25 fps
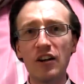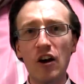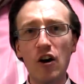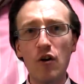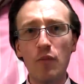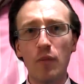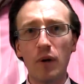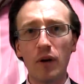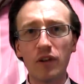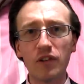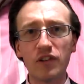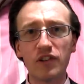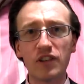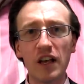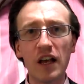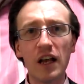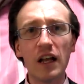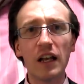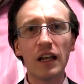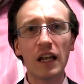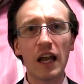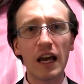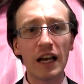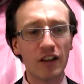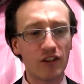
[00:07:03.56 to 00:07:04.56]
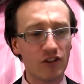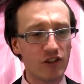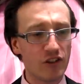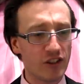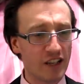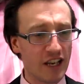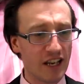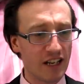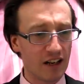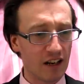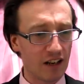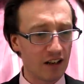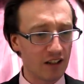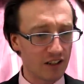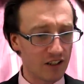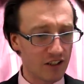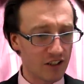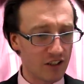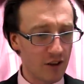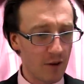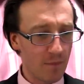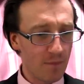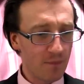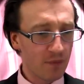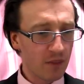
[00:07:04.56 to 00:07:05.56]
nobles like
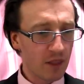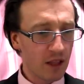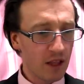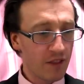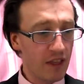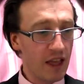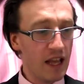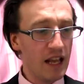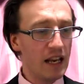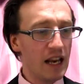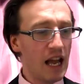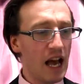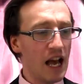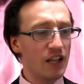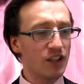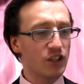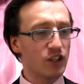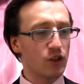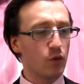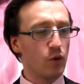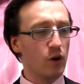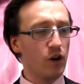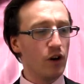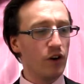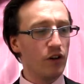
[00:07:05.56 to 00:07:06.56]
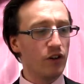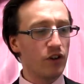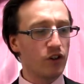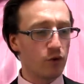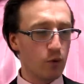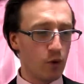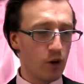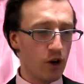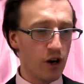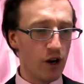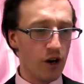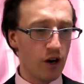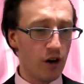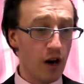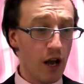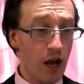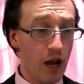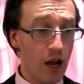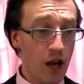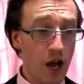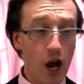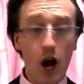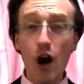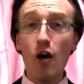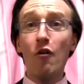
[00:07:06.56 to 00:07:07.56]
skittles. Their last words were,
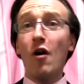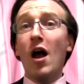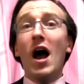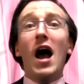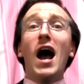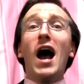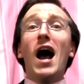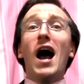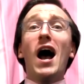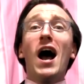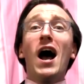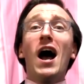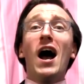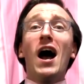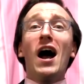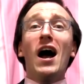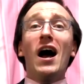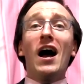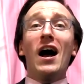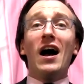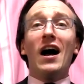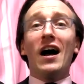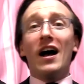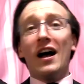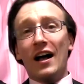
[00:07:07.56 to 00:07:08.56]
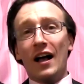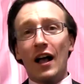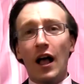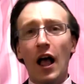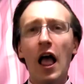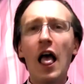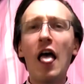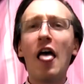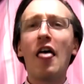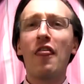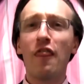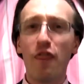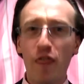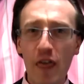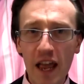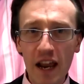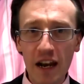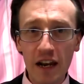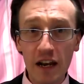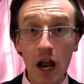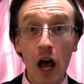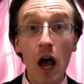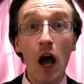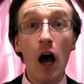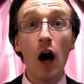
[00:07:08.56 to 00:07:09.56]
"Hurrah!"
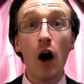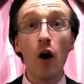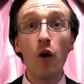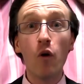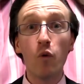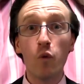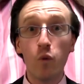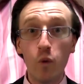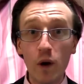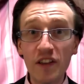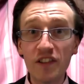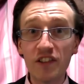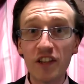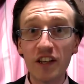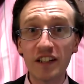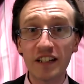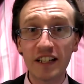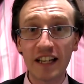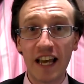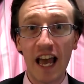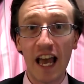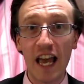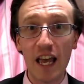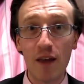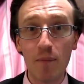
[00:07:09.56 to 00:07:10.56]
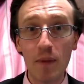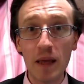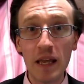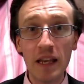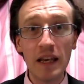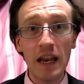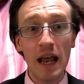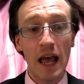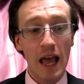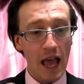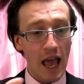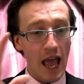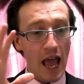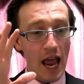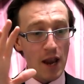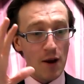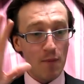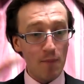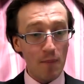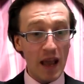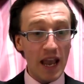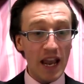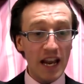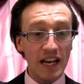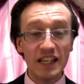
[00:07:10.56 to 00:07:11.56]
Then a wizard came in
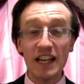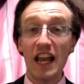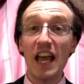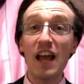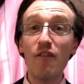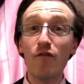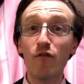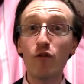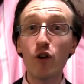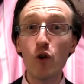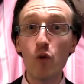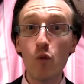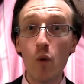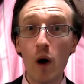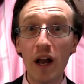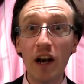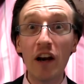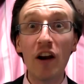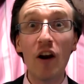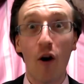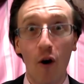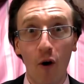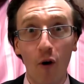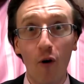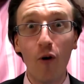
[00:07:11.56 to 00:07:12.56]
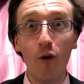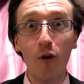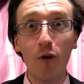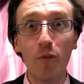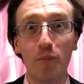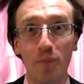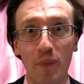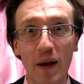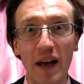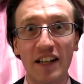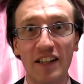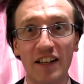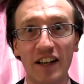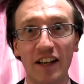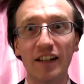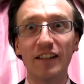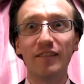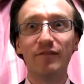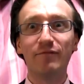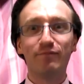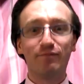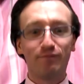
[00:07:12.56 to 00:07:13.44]
and made everyone all better.